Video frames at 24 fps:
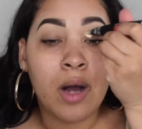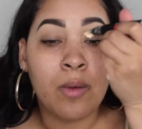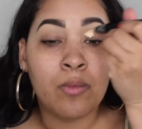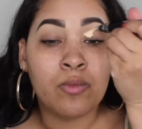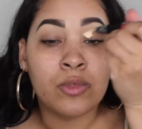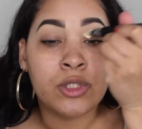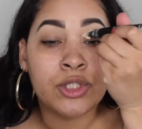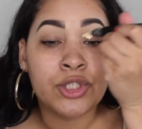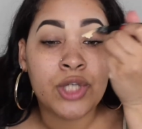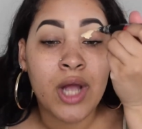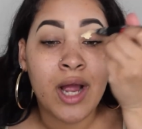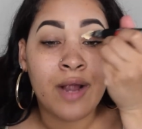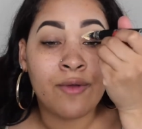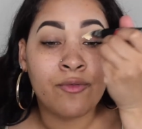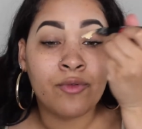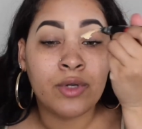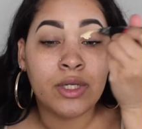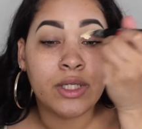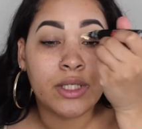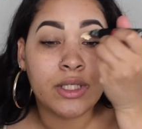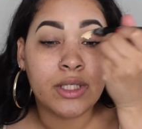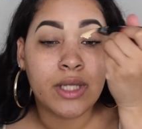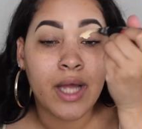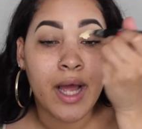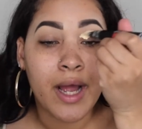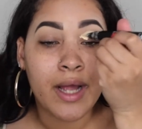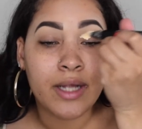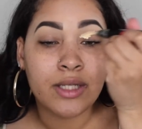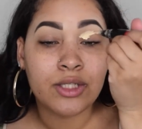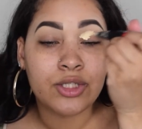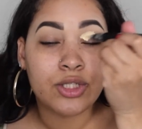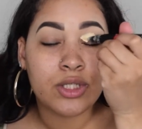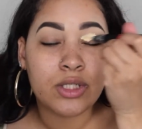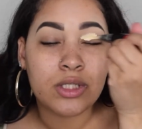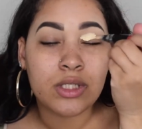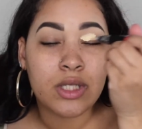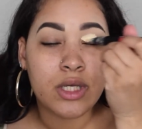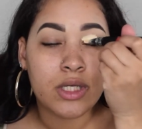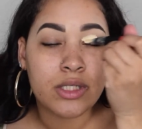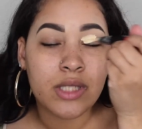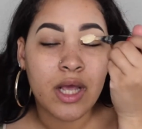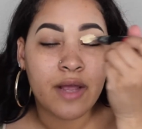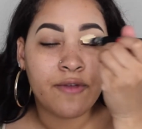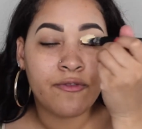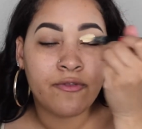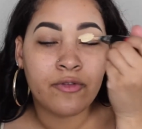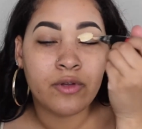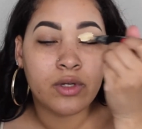Which I really like, just because
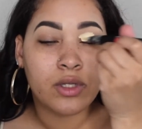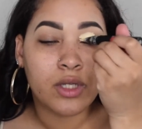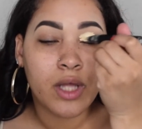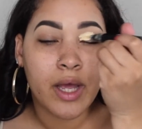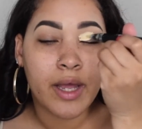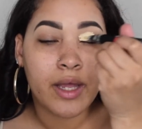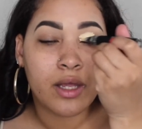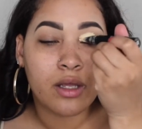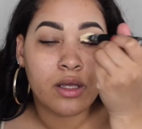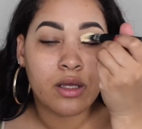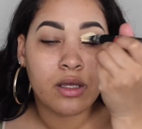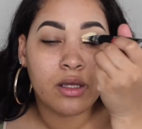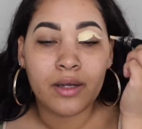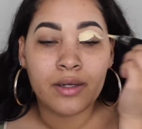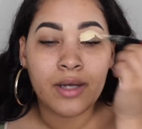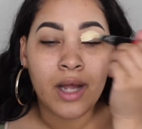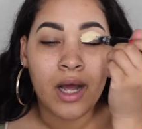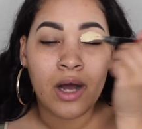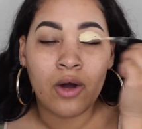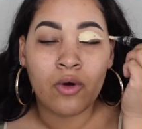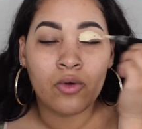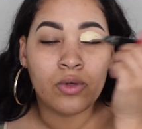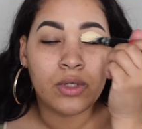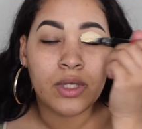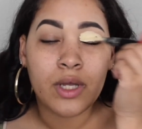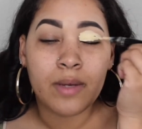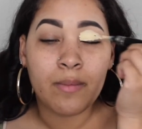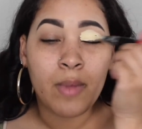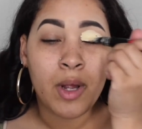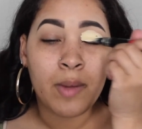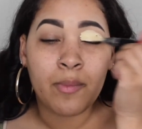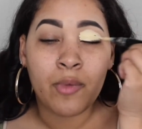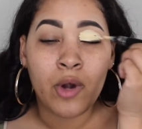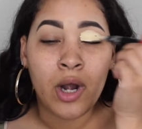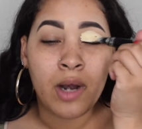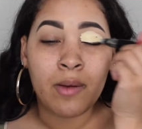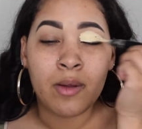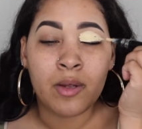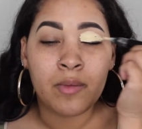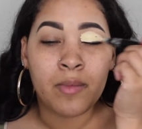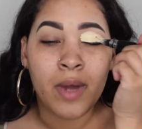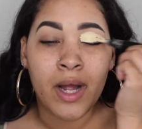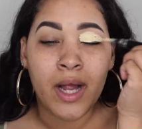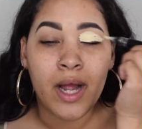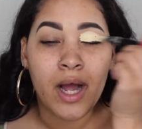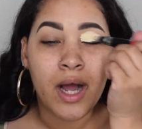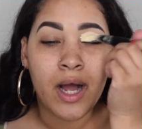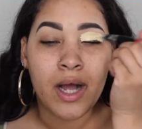I feel like not only am I priming
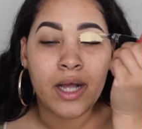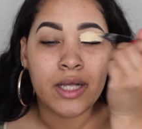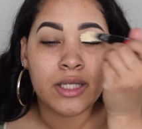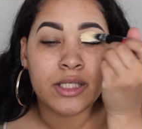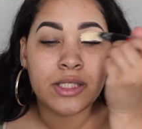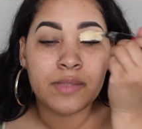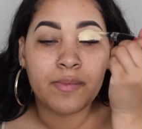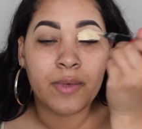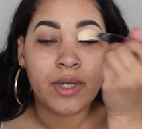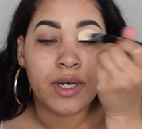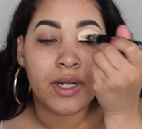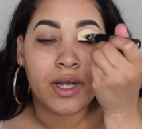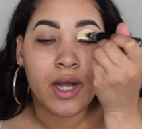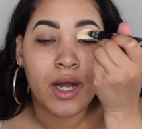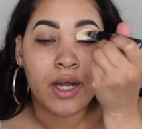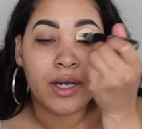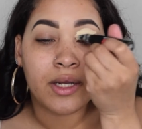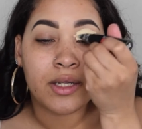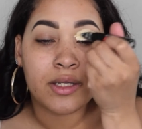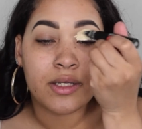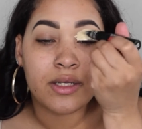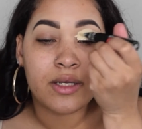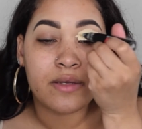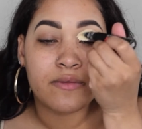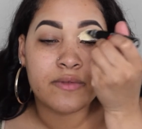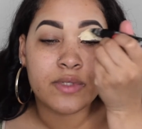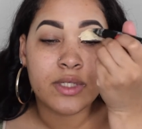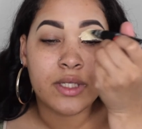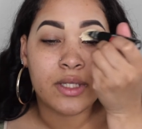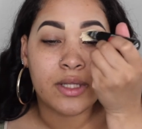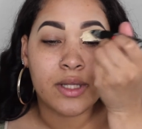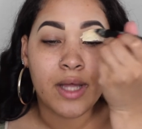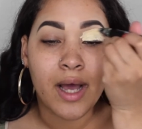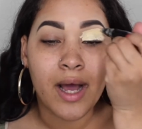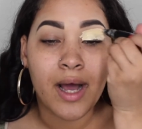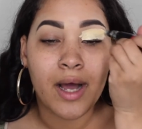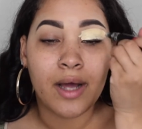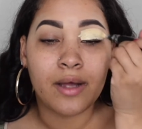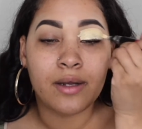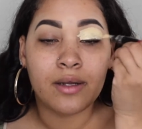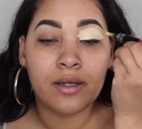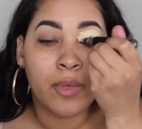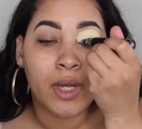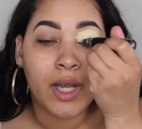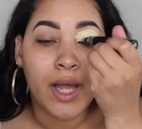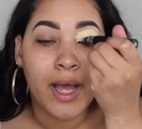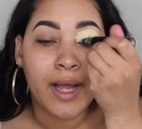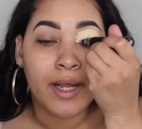my eyes, but it kind of gives it that
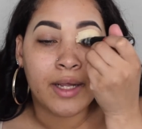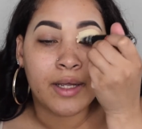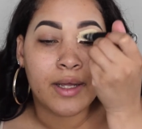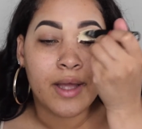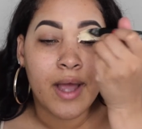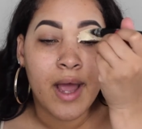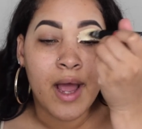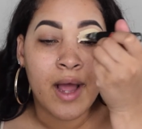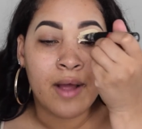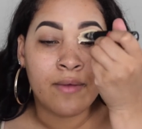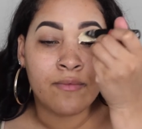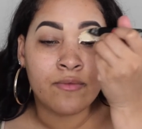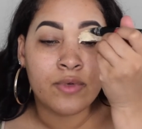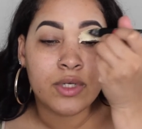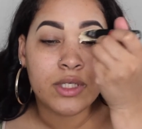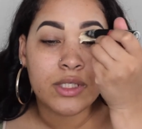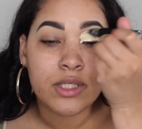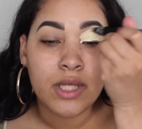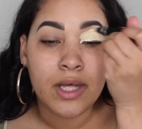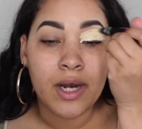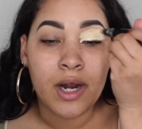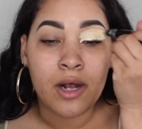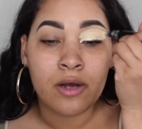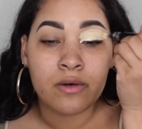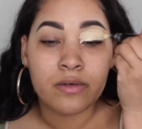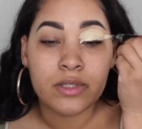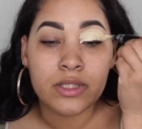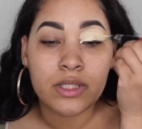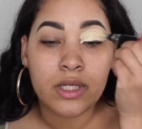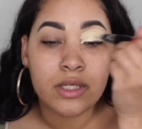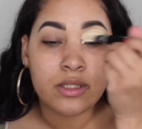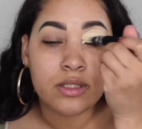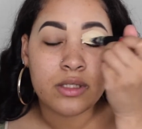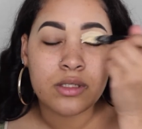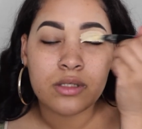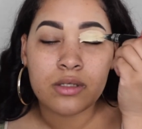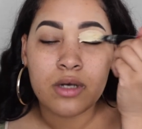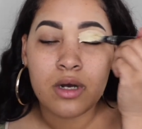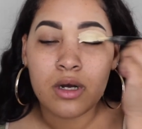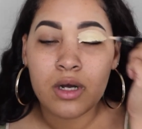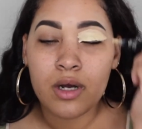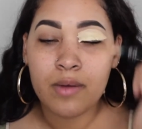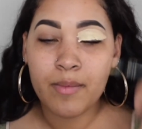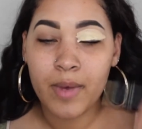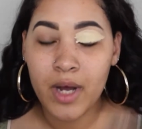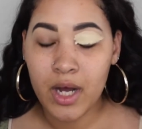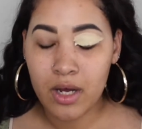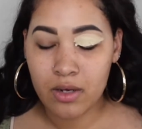blank canvas that I always like to talk
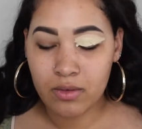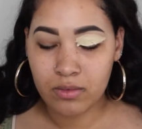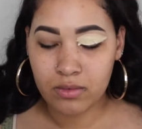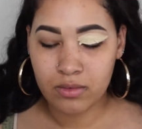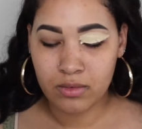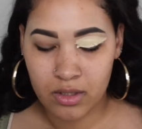about.